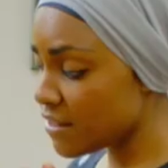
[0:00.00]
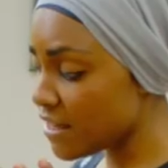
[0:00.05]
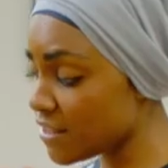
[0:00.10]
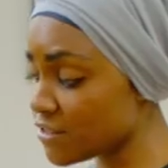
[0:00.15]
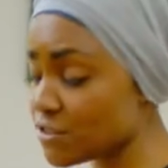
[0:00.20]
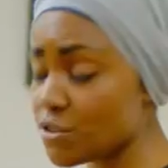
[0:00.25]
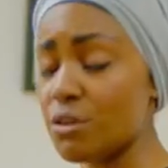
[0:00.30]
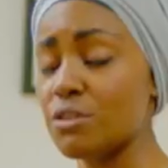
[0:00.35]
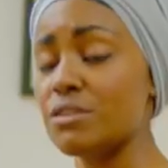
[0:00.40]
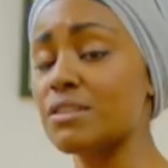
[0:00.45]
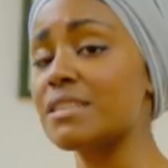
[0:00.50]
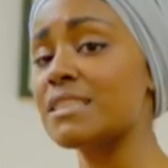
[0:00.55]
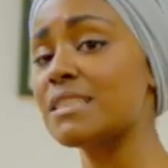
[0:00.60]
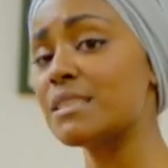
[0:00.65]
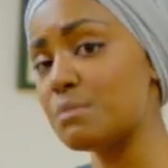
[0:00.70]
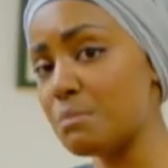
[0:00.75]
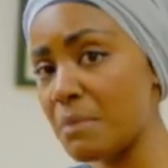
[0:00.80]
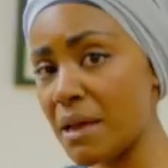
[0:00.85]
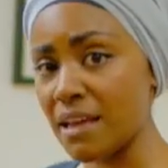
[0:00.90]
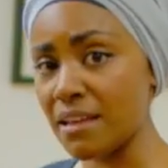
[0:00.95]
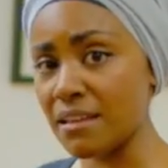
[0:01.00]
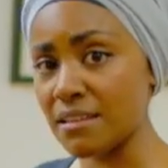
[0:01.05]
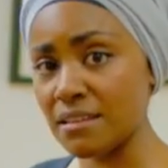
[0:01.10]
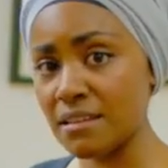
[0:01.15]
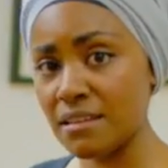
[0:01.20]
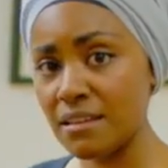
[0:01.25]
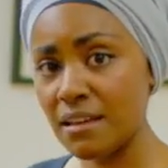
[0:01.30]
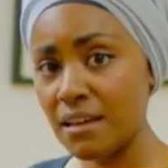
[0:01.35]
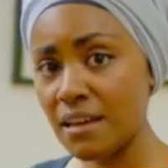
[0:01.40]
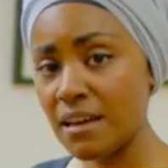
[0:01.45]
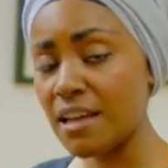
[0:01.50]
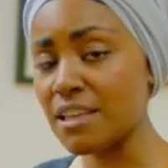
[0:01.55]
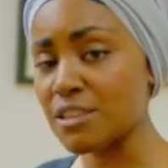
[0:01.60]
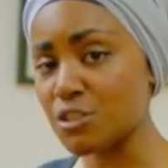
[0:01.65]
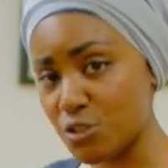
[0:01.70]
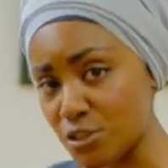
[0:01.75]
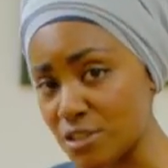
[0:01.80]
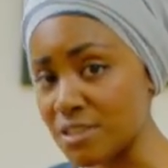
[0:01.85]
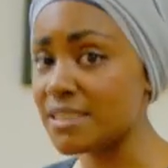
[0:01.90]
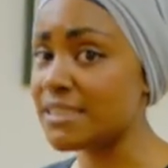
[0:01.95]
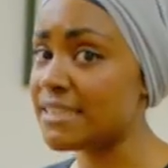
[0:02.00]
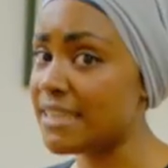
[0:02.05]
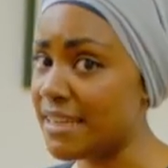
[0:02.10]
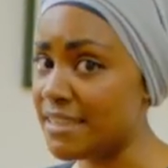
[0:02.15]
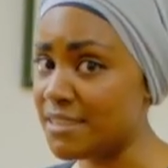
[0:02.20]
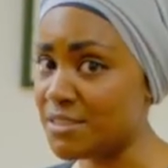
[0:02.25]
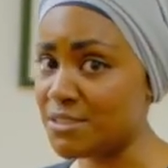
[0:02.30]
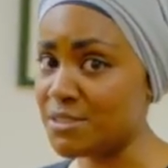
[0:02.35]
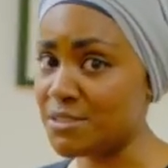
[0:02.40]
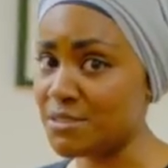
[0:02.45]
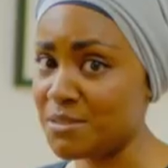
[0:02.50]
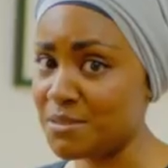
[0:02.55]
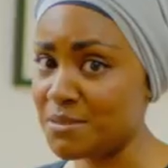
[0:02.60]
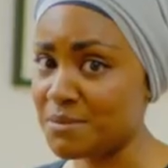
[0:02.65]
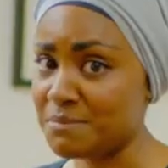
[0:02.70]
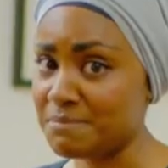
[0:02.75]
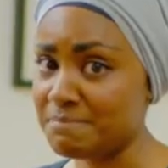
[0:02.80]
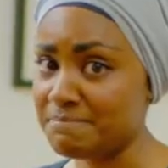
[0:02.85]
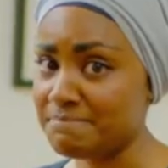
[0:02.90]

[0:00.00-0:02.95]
It's going to smell as good as it tastes.